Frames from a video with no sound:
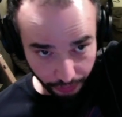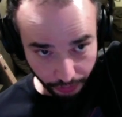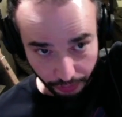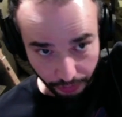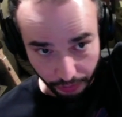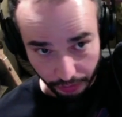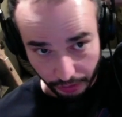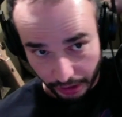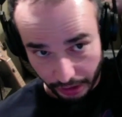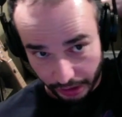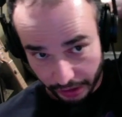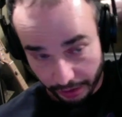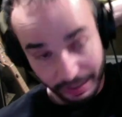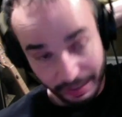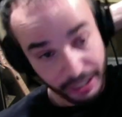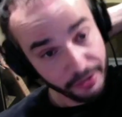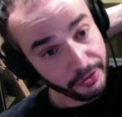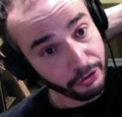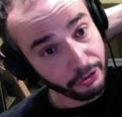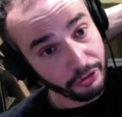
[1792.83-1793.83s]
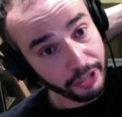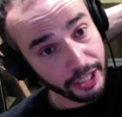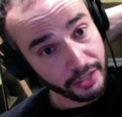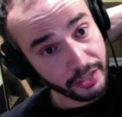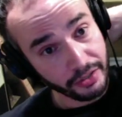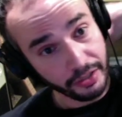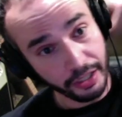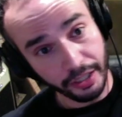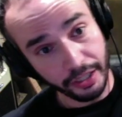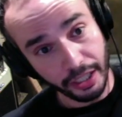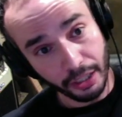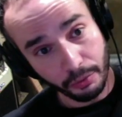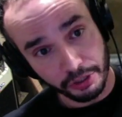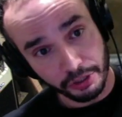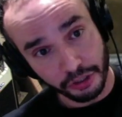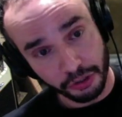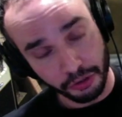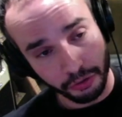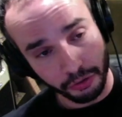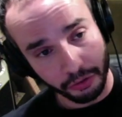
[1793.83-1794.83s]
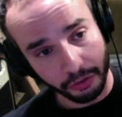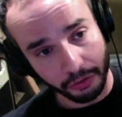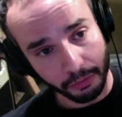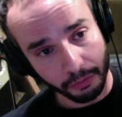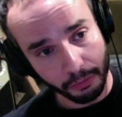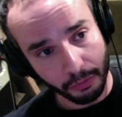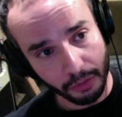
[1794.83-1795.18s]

the basic tracks, and I would do my